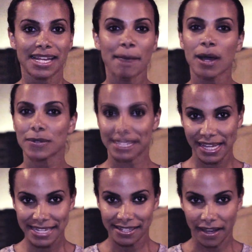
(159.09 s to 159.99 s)
Some hours
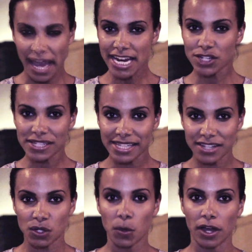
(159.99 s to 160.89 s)
later, agents
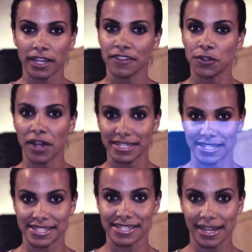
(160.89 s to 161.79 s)
set to work in the
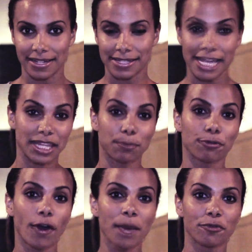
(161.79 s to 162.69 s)
United States at the
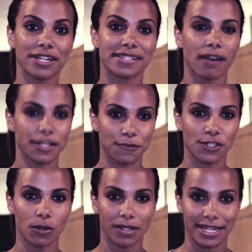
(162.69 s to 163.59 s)
primary site of
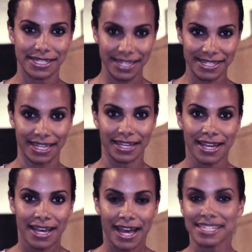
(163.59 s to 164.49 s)
Salt Lake City
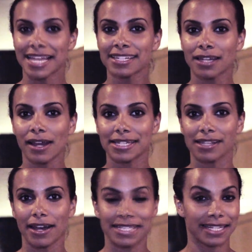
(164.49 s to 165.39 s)
and satellite
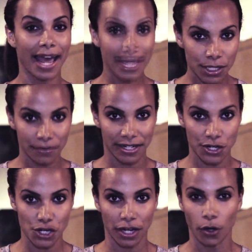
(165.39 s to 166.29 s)
sites in
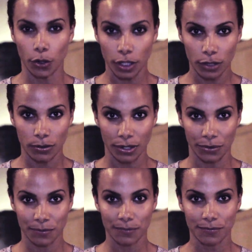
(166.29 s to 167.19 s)
Anchorage and Honolulu.